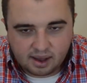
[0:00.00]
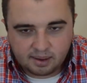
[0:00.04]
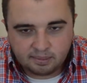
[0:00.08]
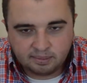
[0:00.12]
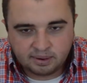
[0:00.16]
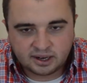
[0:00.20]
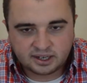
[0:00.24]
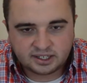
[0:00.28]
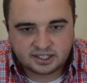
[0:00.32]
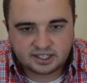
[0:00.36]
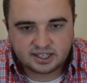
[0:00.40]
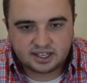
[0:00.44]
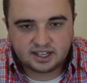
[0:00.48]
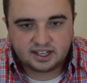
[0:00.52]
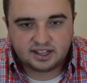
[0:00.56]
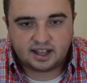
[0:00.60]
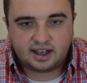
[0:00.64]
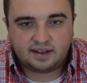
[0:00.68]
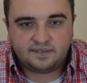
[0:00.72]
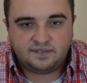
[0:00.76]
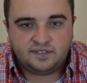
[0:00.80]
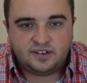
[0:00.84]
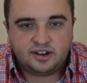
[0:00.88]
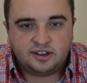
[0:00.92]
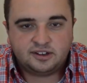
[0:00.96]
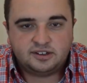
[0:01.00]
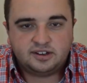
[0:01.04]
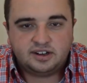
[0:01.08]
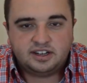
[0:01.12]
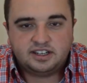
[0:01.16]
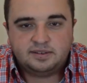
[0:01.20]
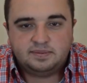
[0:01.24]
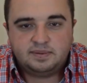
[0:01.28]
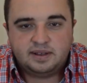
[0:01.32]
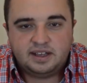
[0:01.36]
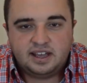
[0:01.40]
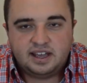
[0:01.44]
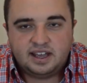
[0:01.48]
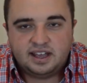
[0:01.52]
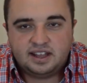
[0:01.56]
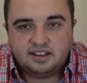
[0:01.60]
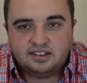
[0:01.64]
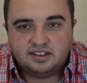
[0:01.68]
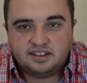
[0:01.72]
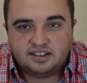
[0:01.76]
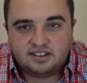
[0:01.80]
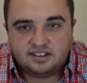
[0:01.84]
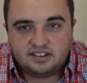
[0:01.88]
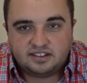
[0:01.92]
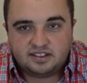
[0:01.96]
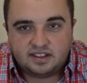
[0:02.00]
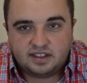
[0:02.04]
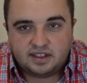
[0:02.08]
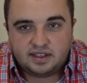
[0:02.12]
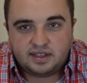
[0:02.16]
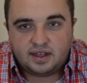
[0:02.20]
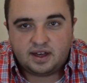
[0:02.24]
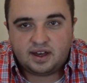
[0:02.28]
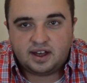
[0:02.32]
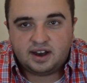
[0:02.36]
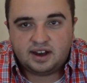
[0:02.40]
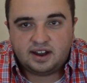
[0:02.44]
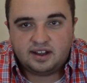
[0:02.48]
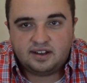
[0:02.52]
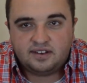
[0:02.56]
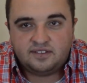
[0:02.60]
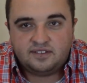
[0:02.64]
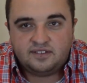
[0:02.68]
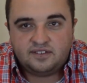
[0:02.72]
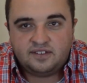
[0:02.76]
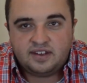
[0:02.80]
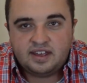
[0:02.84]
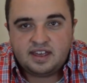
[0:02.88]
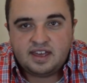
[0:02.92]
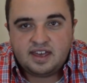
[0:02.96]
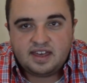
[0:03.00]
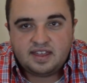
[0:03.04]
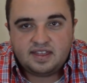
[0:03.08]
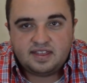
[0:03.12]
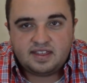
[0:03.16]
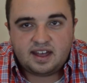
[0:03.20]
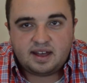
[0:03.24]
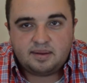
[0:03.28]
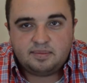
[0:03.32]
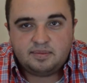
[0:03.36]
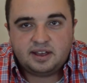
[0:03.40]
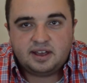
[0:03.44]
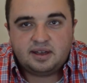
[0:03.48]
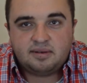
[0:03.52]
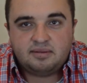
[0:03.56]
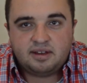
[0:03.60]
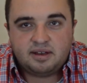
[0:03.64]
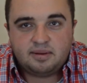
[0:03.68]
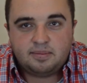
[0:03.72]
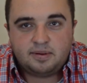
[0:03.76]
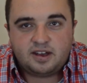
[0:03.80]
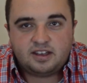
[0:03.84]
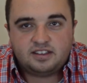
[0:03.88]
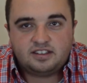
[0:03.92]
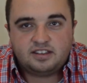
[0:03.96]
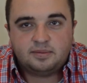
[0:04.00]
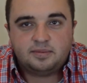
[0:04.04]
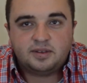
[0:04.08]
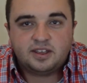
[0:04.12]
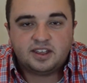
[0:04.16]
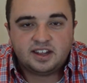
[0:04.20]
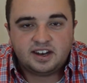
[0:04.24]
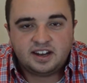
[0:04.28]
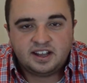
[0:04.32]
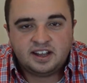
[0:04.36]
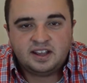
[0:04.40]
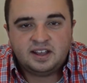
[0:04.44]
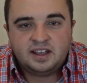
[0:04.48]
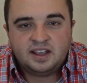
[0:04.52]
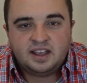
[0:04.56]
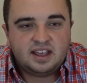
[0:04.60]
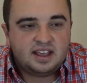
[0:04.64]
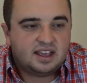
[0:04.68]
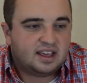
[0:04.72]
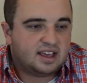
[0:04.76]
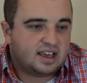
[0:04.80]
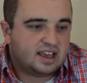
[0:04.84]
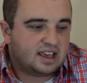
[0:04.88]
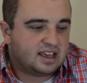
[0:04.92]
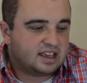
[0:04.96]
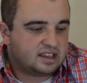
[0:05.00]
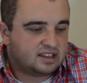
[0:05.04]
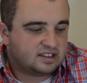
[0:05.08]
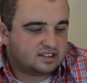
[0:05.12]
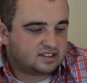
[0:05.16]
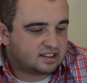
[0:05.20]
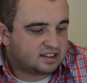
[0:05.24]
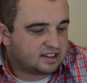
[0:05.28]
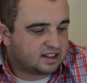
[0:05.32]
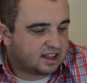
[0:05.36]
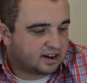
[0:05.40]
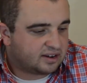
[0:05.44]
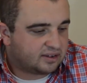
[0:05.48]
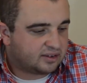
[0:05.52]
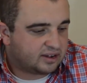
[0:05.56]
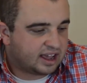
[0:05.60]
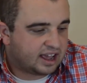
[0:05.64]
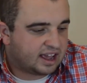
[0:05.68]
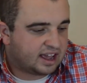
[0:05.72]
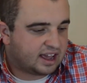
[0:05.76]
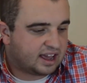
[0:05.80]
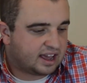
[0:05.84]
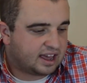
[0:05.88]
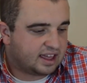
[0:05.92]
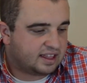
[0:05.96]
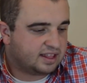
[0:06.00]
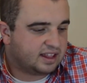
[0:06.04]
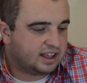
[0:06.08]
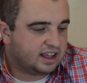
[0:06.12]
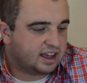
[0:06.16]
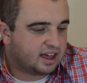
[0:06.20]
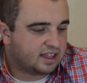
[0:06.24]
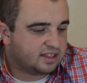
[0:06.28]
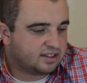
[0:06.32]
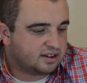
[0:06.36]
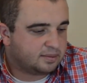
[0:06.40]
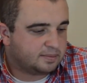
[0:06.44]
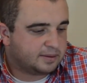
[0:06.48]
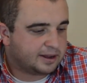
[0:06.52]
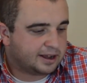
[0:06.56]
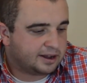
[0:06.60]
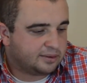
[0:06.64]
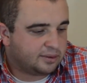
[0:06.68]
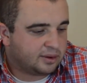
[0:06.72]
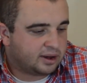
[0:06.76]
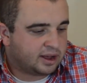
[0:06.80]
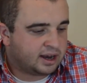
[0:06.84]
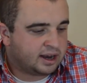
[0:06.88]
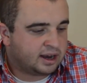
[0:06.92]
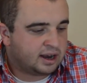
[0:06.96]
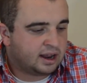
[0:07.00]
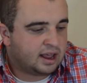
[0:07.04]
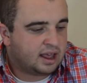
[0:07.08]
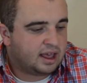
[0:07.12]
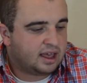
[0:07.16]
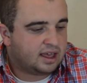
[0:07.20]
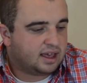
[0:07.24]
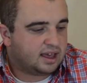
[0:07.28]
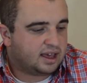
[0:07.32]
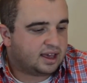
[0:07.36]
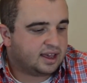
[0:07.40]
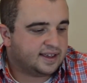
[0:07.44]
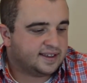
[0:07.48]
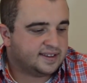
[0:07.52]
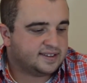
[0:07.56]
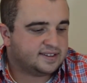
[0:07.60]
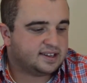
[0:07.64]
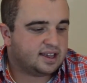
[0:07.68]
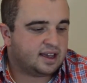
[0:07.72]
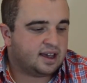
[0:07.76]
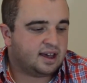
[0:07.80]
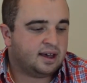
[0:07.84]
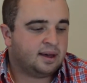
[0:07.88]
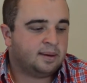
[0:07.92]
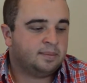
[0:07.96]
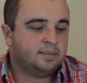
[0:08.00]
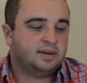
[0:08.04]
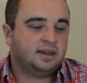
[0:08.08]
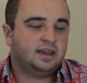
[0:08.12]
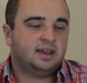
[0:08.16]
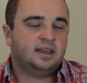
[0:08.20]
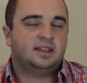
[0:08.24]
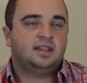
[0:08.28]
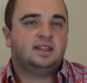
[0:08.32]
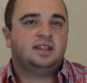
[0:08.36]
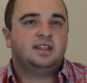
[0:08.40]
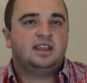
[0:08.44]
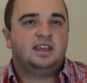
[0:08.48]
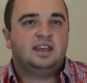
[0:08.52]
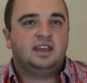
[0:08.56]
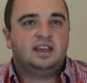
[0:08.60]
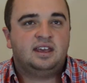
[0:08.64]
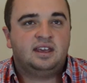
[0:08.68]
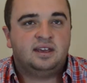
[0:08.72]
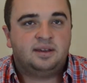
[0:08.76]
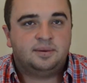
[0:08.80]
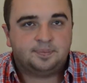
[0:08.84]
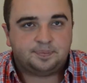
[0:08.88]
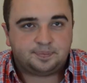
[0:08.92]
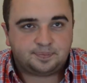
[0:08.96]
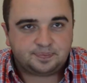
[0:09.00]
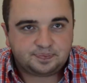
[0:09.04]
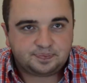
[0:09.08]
personally that frustrates me, and just the thought of that becoming a possibility is not okay. And the other big one is in the